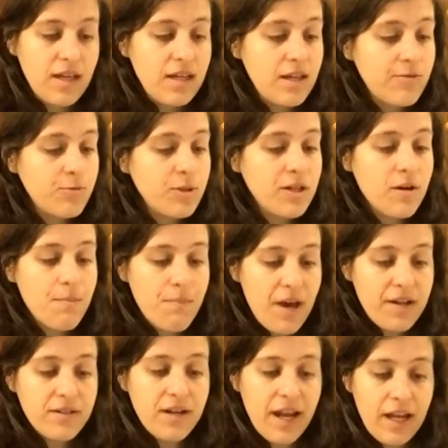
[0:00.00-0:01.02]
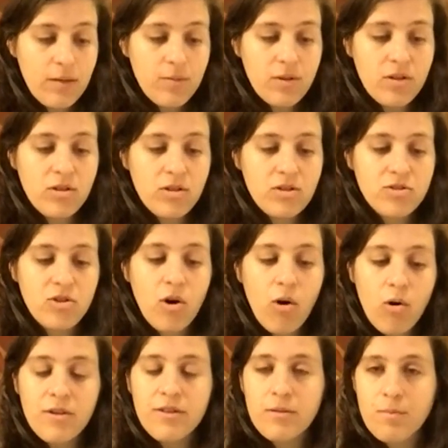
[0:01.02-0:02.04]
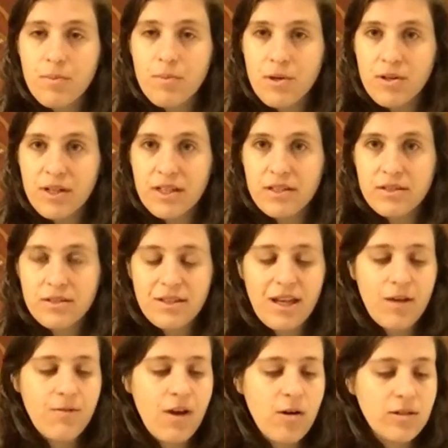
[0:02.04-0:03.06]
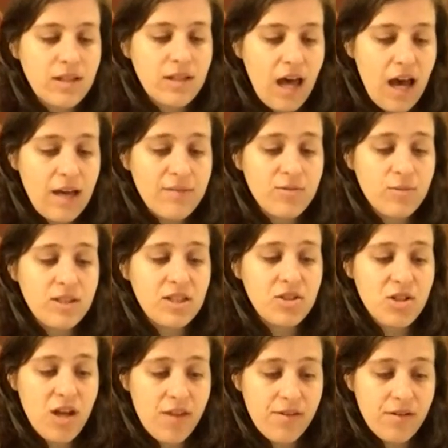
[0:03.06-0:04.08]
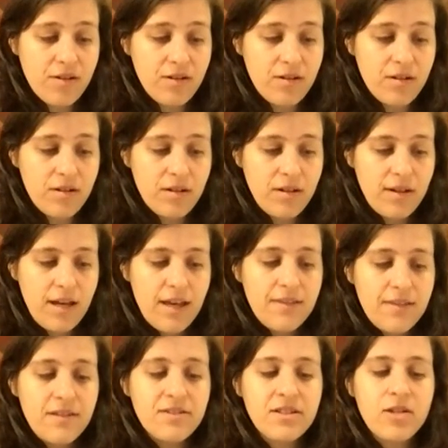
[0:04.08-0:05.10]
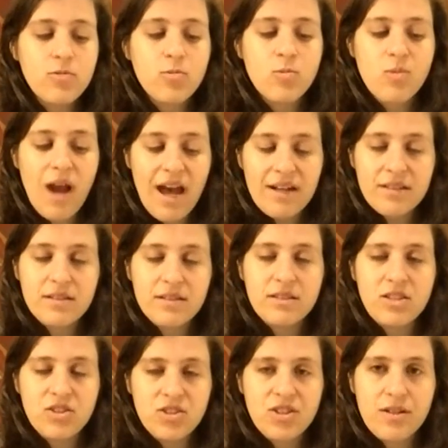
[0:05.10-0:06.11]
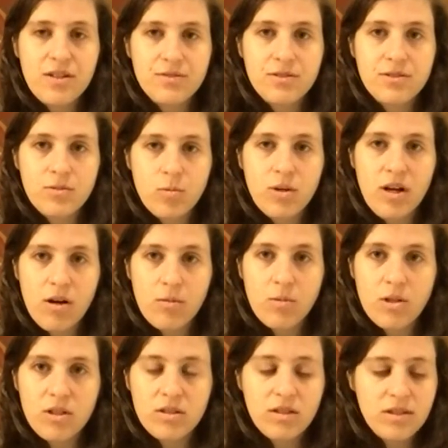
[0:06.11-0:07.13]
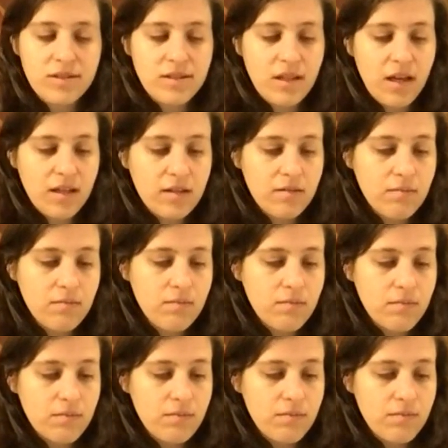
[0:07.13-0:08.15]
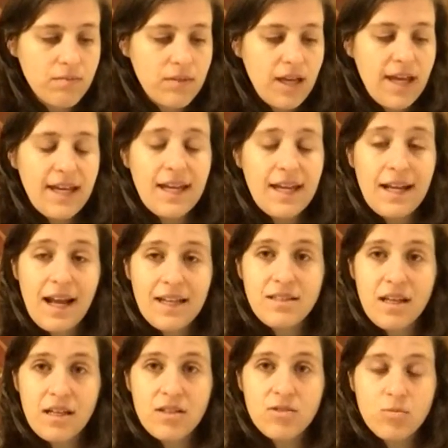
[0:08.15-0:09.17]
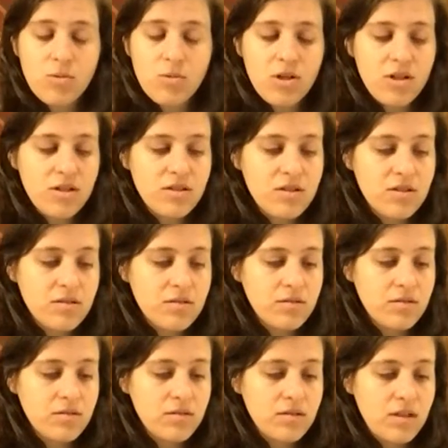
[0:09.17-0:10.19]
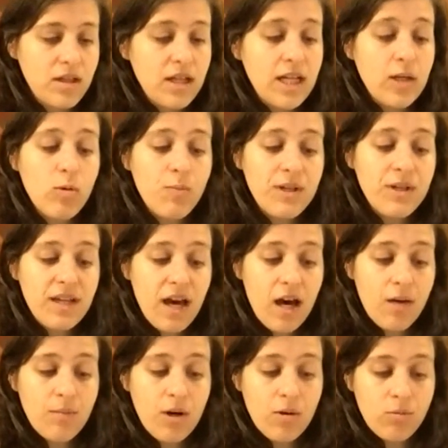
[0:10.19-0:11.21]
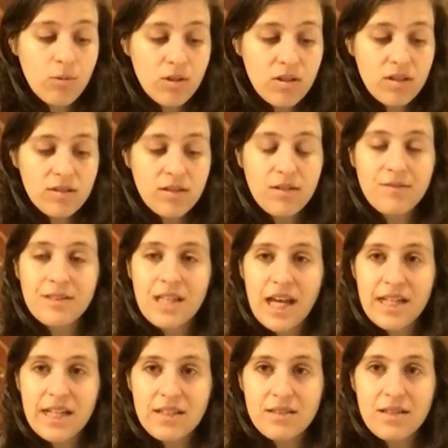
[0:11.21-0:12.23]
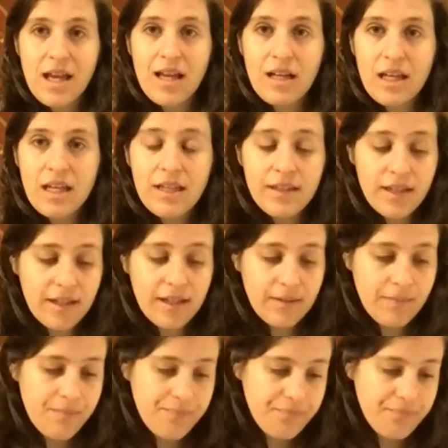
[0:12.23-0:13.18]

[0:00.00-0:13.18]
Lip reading: If we are better able to hold the burdens of our lives with each other, this can radically shift what our world looks like. In Isaiah's words, it will become a world of light and healing.